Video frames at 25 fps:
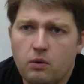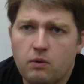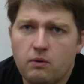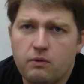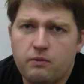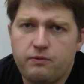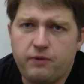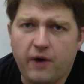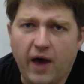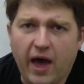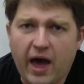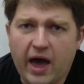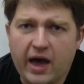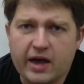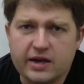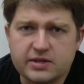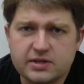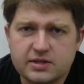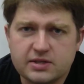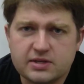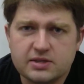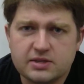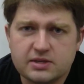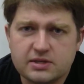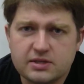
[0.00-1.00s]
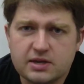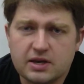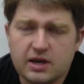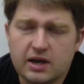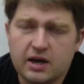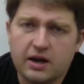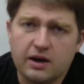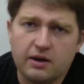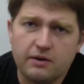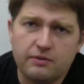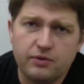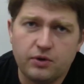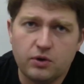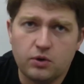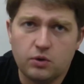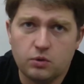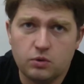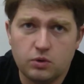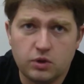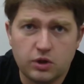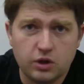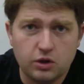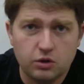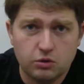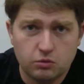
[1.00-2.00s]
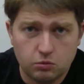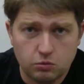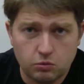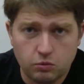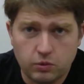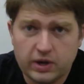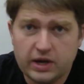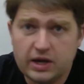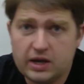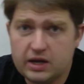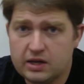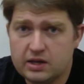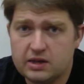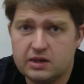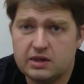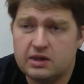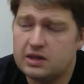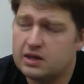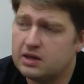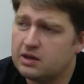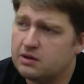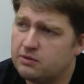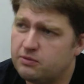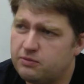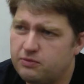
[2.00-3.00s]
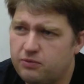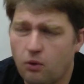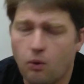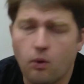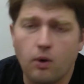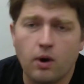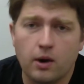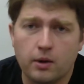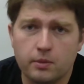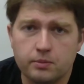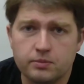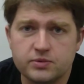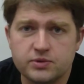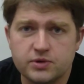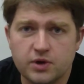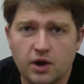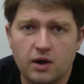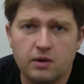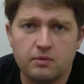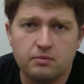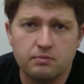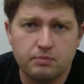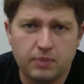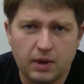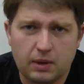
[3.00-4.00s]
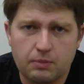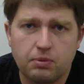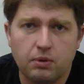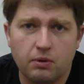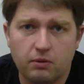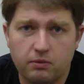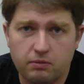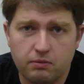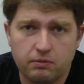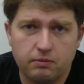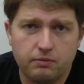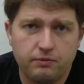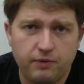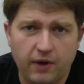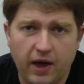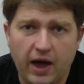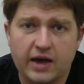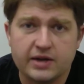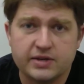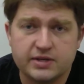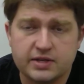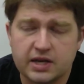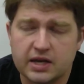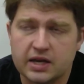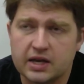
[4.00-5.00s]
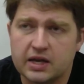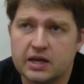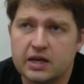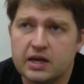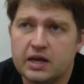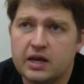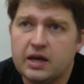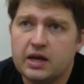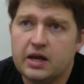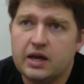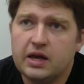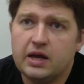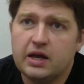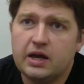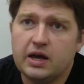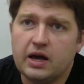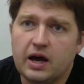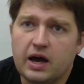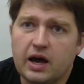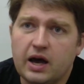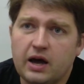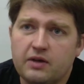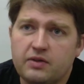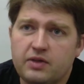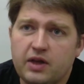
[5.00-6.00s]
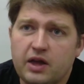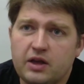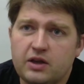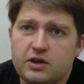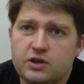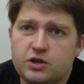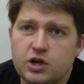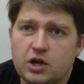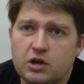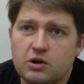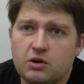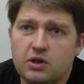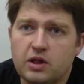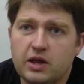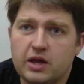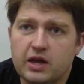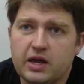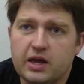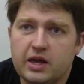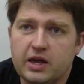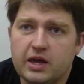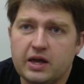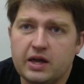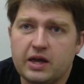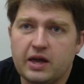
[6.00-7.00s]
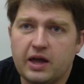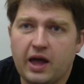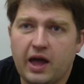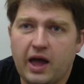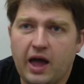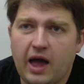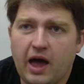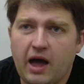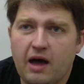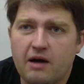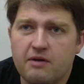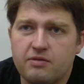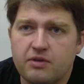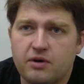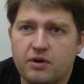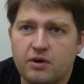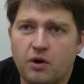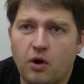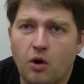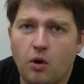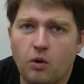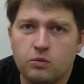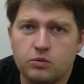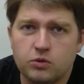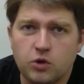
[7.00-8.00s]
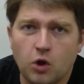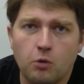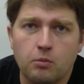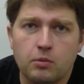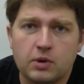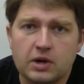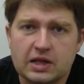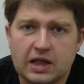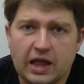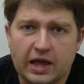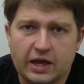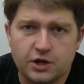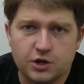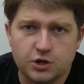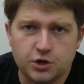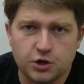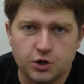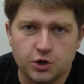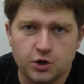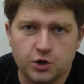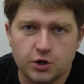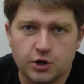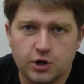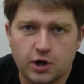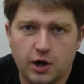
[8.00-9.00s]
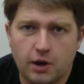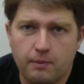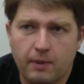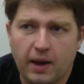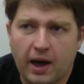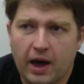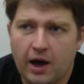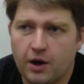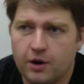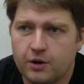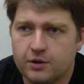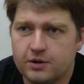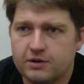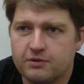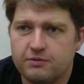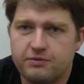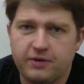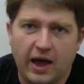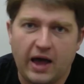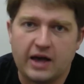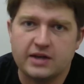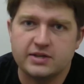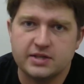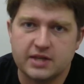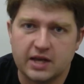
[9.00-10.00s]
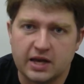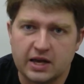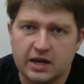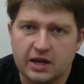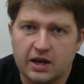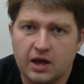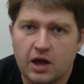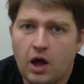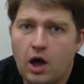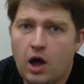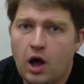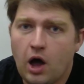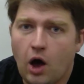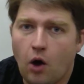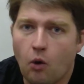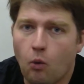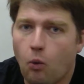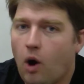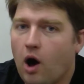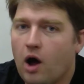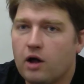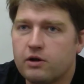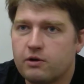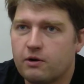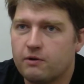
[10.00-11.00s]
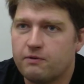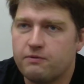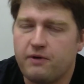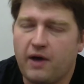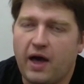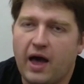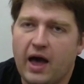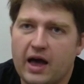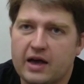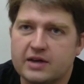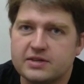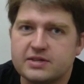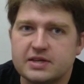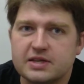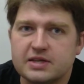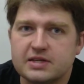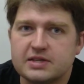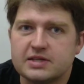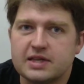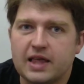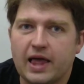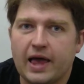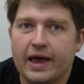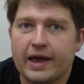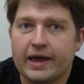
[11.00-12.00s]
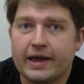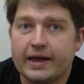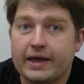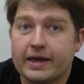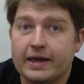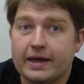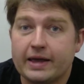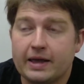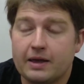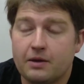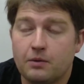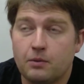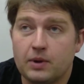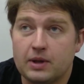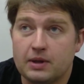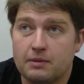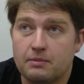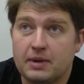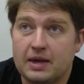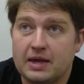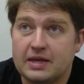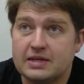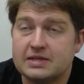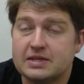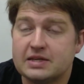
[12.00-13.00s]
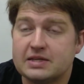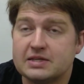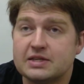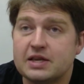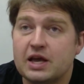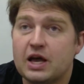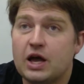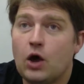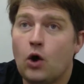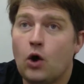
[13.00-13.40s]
Fasts, if you read the forums on people fasting, they generally have their own nomenclature about fasting. A water fast is what it means is